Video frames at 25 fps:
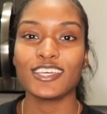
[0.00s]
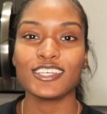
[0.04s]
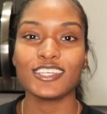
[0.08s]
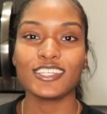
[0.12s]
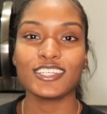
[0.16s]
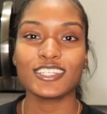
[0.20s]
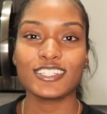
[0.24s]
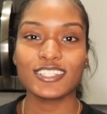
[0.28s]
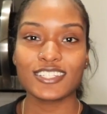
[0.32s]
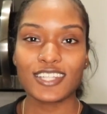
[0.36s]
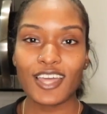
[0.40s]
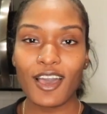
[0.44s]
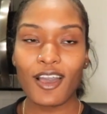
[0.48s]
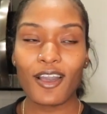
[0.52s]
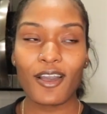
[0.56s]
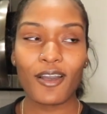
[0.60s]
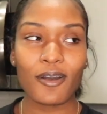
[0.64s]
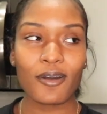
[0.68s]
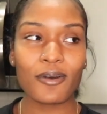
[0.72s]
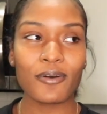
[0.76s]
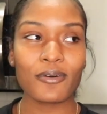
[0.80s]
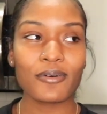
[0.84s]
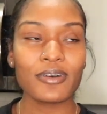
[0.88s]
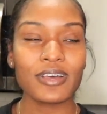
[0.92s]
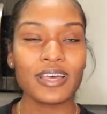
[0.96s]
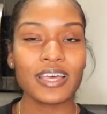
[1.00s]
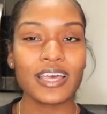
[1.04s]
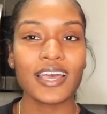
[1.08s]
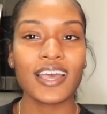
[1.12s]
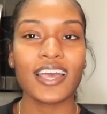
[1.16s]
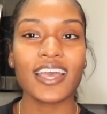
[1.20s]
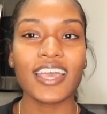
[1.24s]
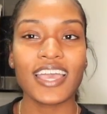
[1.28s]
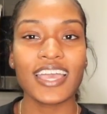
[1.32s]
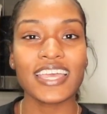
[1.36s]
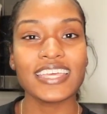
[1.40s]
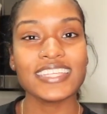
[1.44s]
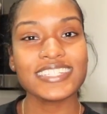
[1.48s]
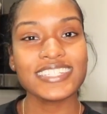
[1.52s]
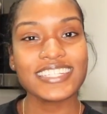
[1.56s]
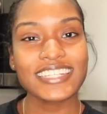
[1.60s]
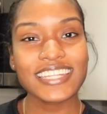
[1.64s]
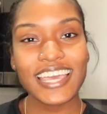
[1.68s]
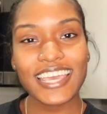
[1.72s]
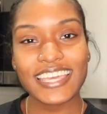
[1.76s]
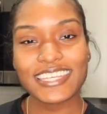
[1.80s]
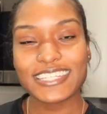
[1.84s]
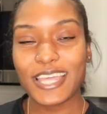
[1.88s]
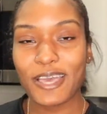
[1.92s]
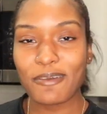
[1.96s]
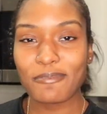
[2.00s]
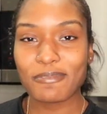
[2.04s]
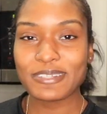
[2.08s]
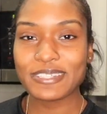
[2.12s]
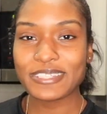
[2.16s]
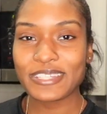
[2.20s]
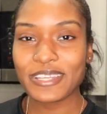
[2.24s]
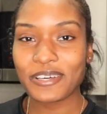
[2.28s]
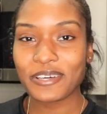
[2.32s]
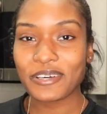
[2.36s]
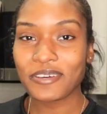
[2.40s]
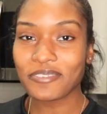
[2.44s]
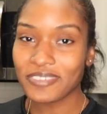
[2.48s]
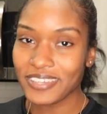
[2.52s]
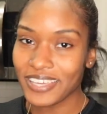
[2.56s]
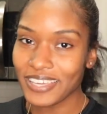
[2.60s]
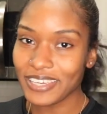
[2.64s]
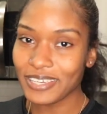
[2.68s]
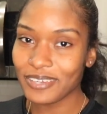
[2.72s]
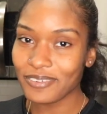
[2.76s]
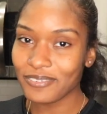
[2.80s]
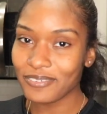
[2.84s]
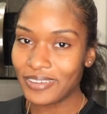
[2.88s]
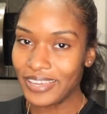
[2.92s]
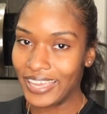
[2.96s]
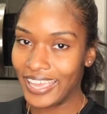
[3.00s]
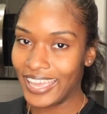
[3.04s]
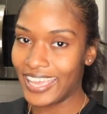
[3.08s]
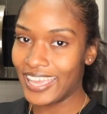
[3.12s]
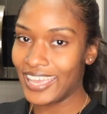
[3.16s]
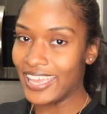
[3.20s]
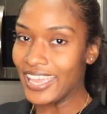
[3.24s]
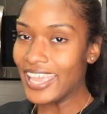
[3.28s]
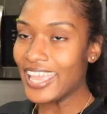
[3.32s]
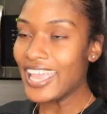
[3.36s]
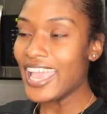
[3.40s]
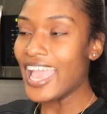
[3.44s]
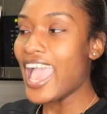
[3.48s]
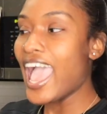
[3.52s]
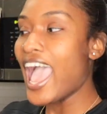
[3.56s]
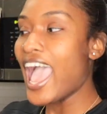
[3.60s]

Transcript: So in today's episode of Cooking with Hay,